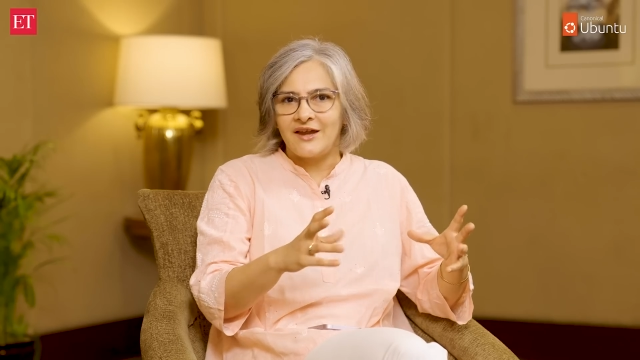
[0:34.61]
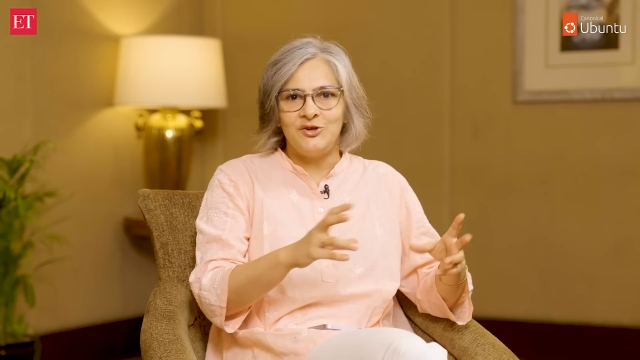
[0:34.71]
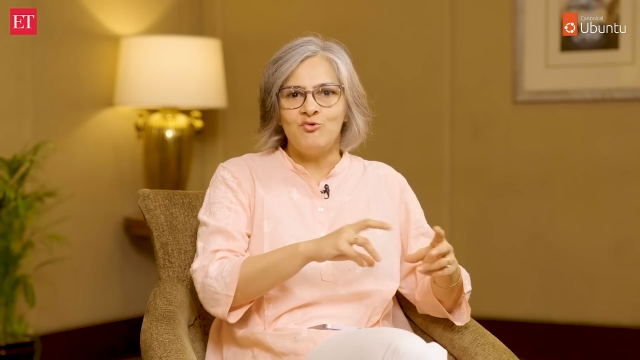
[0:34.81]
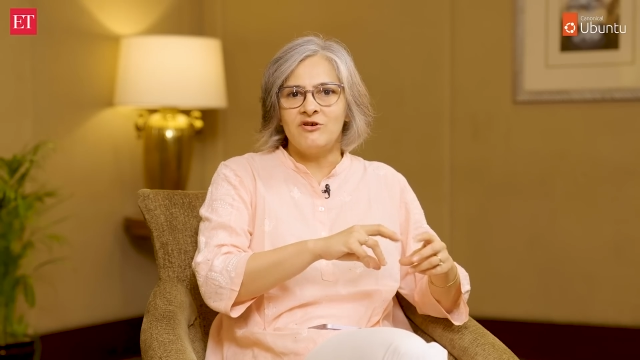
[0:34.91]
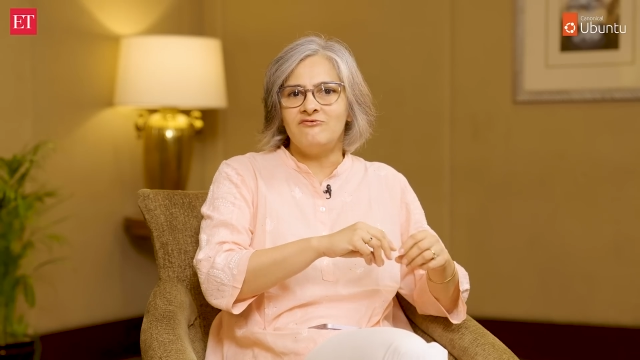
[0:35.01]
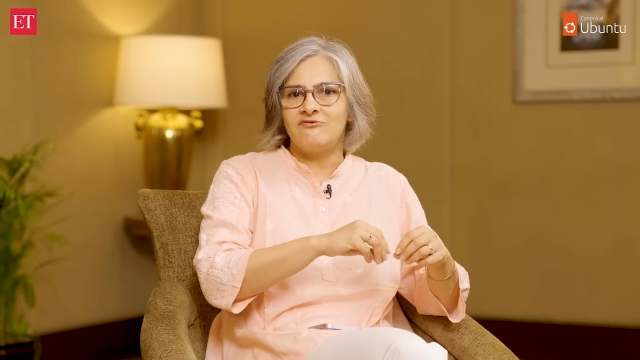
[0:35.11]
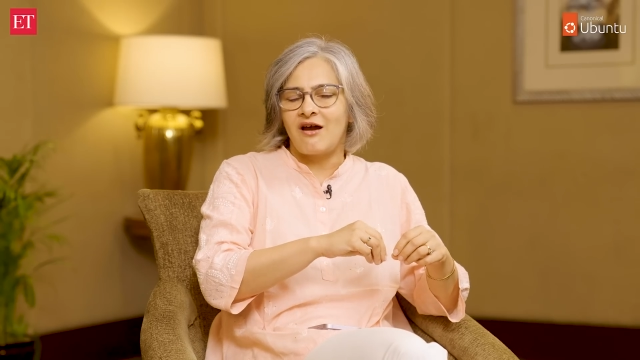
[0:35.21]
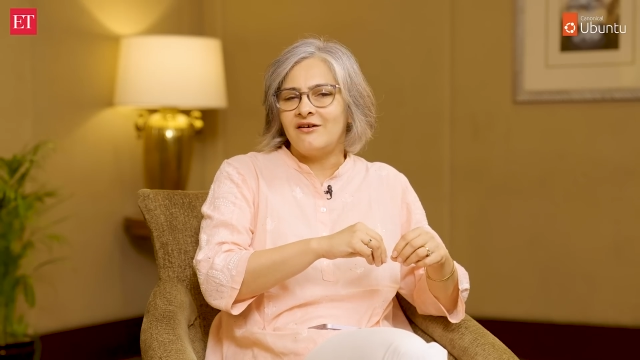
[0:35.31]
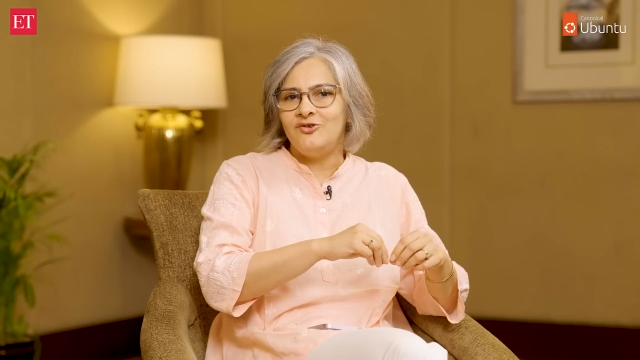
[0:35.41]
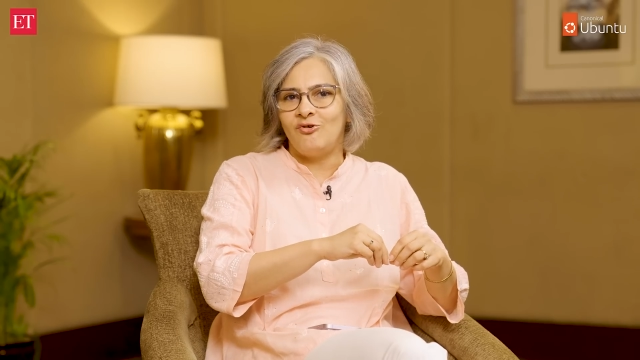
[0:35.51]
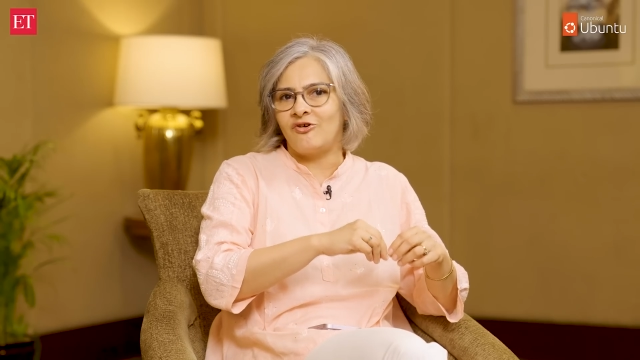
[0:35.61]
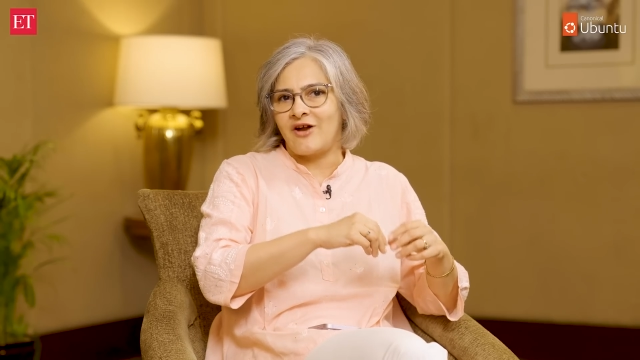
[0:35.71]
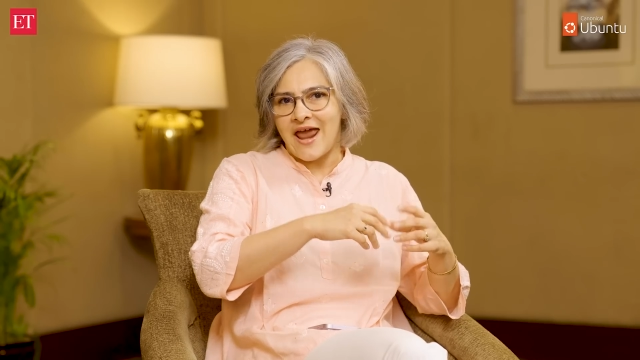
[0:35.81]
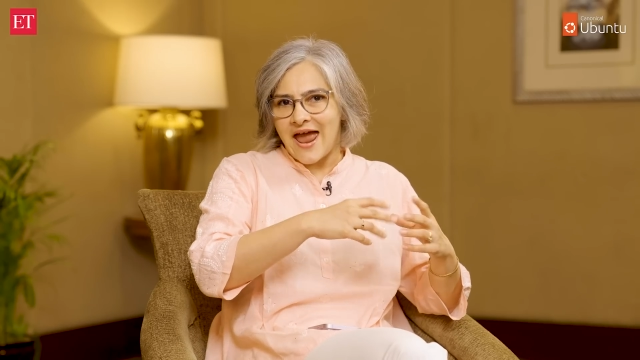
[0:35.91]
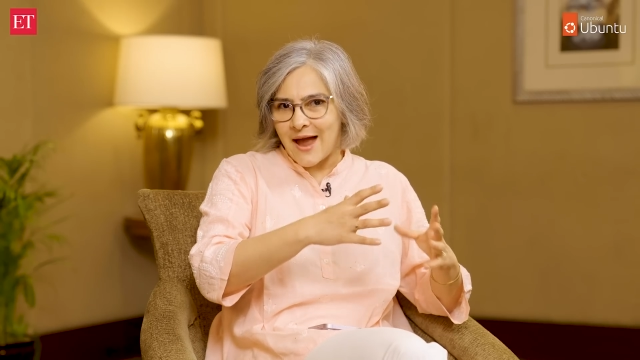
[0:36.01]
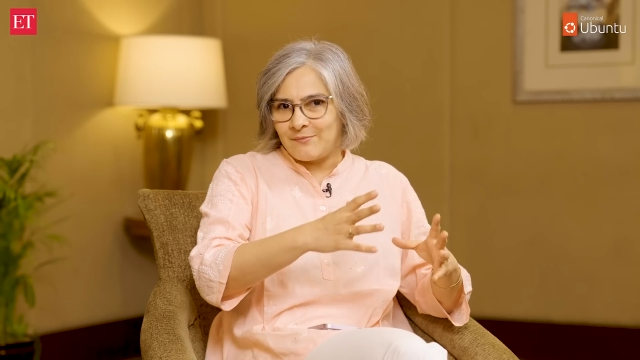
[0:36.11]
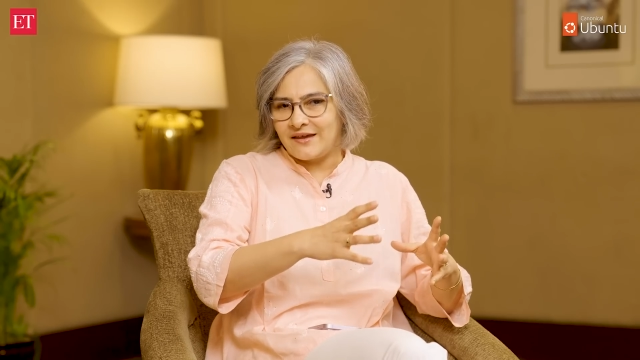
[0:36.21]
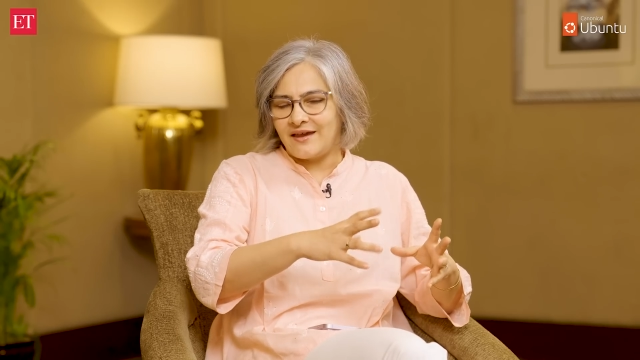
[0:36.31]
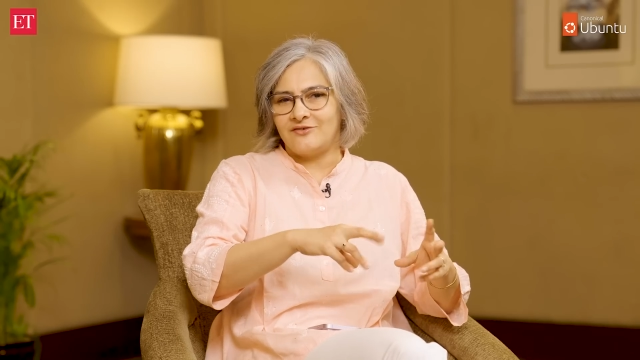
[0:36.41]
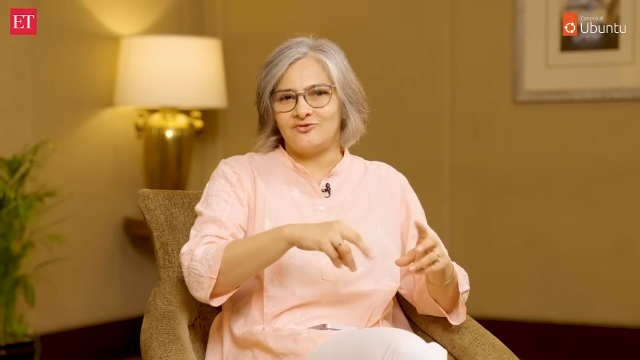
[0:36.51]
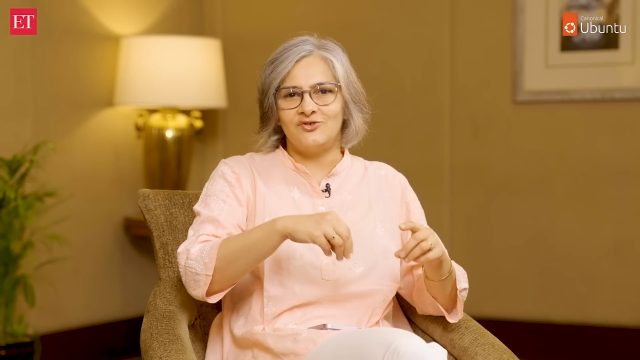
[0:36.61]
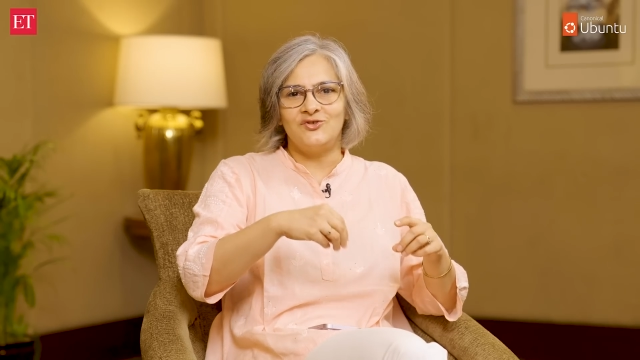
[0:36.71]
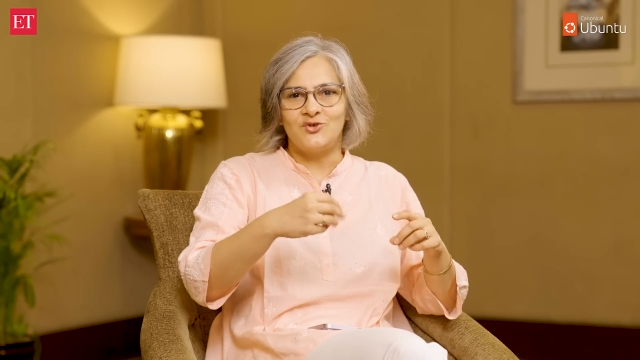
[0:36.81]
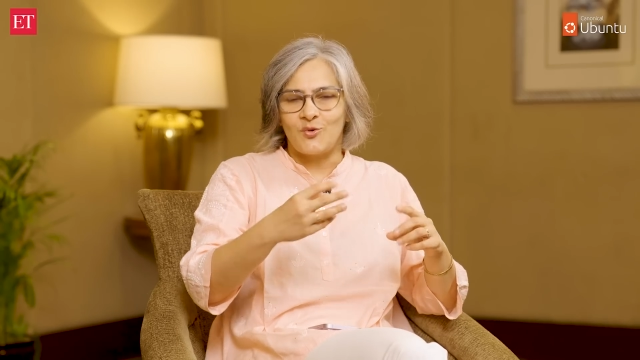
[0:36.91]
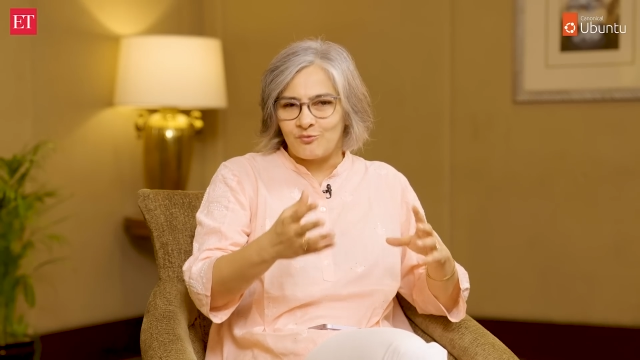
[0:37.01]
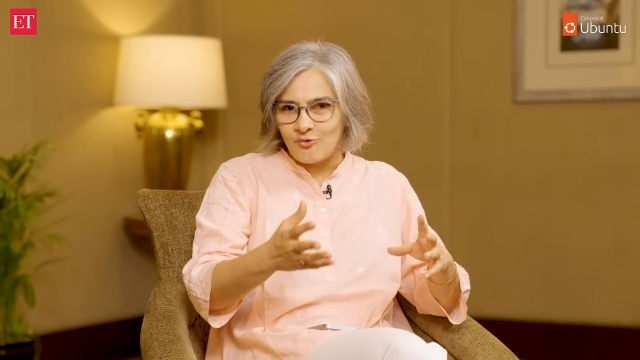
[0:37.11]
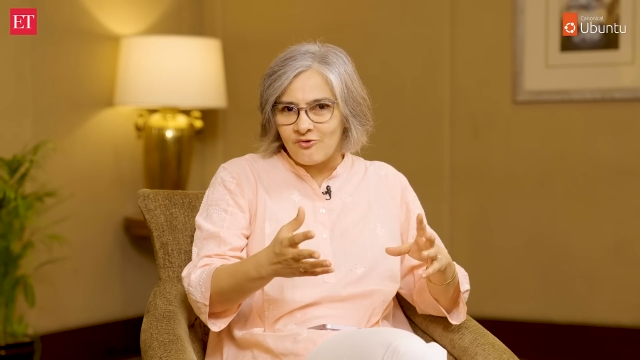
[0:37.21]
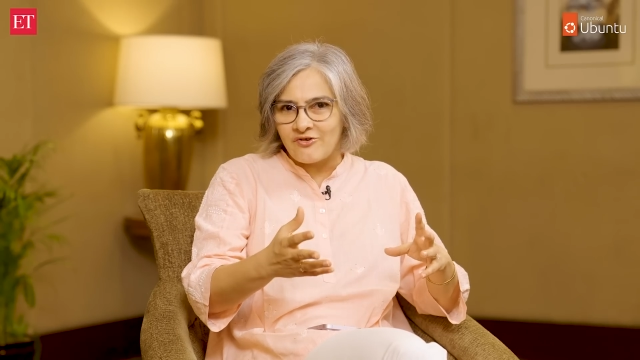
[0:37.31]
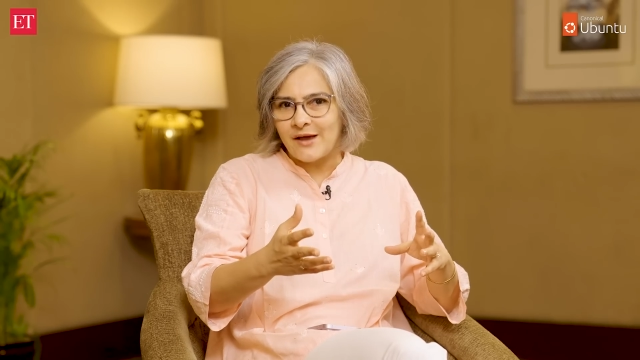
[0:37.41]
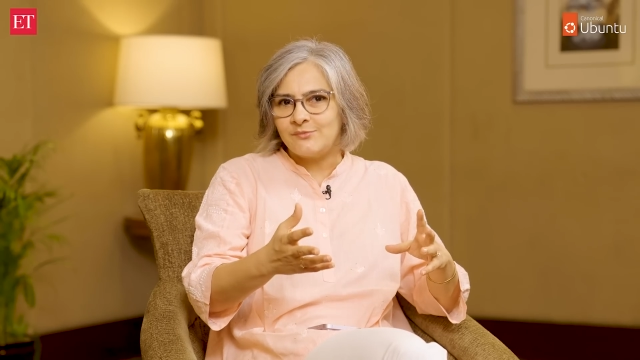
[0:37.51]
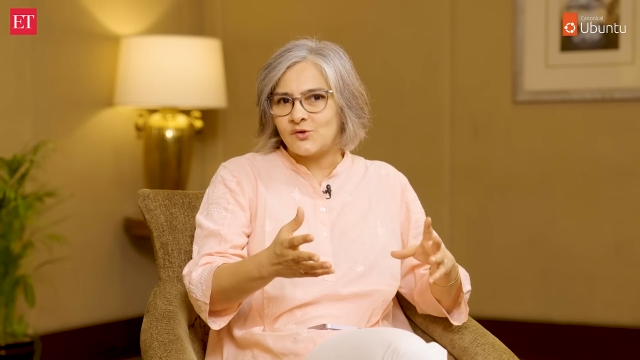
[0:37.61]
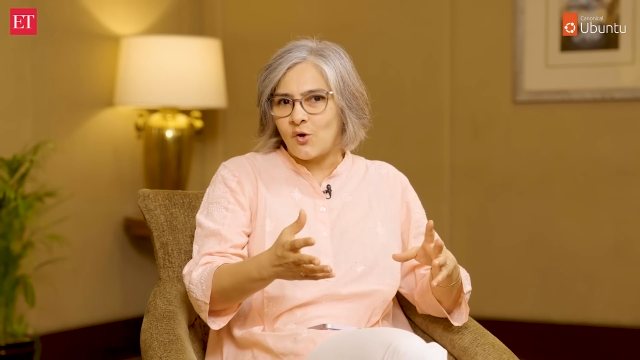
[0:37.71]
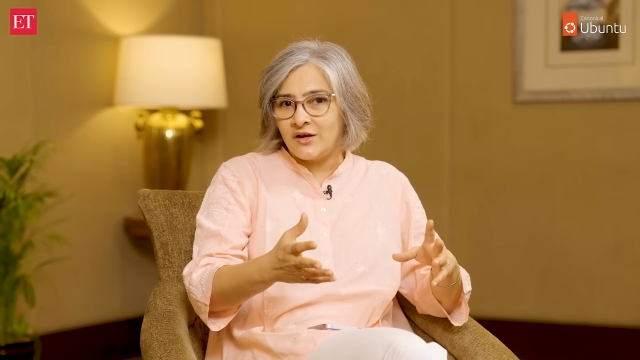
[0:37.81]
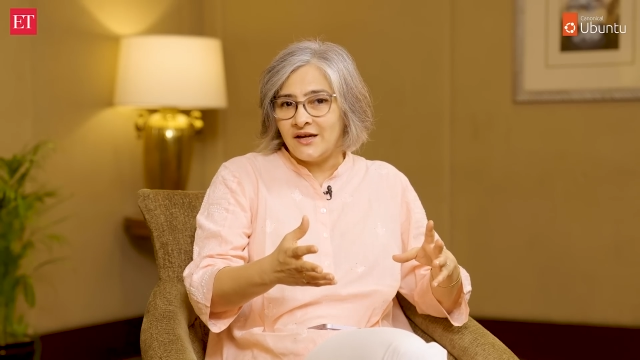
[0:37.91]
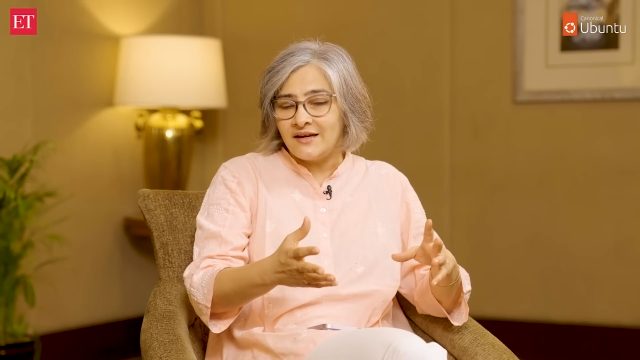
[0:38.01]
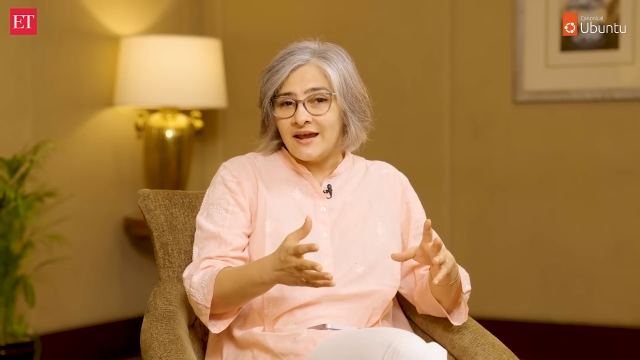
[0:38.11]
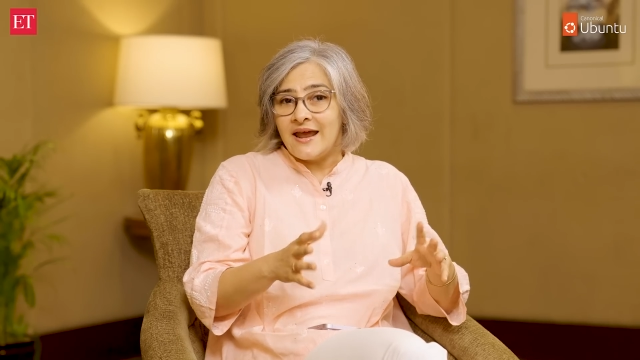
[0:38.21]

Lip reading: and you can run your applications, your programs on it,